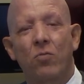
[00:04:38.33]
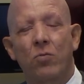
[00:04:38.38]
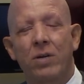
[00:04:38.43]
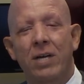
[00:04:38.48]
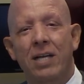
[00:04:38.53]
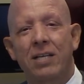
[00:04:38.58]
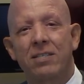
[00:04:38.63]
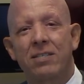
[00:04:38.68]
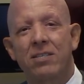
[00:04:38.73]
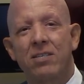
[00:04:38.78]
We're
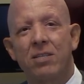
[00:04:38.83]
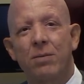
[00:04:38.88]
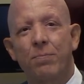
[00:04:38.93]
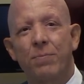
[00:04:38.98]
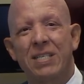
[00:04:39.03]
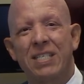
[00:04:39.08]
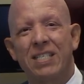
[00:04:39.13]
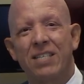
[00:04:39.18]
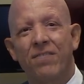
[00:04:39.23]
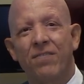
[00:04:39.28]
next to the
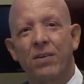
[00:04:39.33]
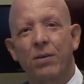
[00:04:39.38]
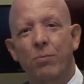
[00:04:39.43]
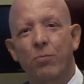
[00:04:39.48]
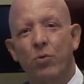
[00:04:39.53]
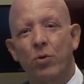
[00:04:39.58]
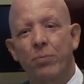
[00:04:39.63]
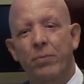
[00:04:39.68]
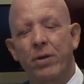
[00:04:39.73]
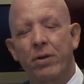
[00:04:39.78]

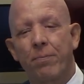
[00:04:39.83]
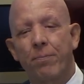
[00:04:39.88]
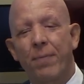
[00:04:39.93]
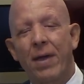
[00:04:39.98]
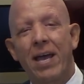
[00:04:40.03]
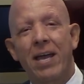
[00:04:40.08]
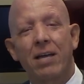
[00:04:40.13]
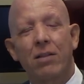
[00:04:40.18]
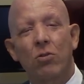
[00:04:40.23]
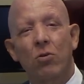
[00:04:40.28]
Pacific Premier
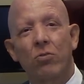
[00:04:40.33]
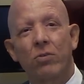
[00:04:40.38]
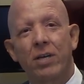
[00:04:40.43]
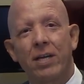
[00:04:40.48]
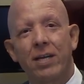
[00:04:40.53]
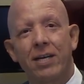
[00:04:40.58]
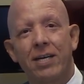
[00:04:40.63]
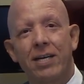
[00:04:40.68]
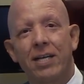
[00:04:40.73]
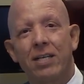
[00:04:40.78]
Bank,
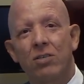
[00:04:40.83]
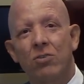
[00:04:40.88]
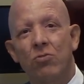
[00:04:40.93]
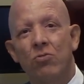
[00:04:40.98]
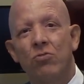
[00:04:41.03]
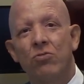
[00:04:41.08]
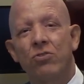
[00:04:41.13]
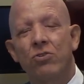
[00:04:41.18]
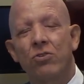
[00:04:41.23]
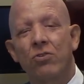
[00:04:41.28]
located at
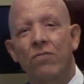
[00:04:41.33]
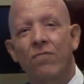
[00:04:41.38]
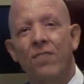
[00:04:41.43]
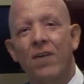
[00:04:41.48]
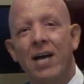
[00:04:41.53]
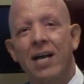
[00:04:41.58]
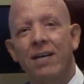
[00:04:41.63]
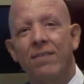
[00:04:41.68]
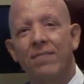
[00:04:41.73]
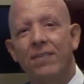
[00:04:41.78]

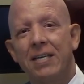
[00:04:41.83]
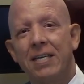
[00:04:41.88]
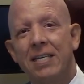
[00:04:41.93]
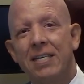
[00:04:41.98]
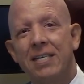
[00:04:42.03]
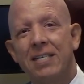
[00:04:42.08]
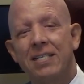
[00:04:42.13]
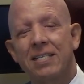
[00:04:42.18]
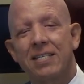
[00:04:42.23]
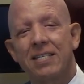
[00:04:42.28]
205
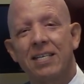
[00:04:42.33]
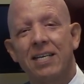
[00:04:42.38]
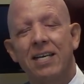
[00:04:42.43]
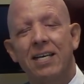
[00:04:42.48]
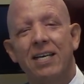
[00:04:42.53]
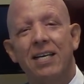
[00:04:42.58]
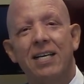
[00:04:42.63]
East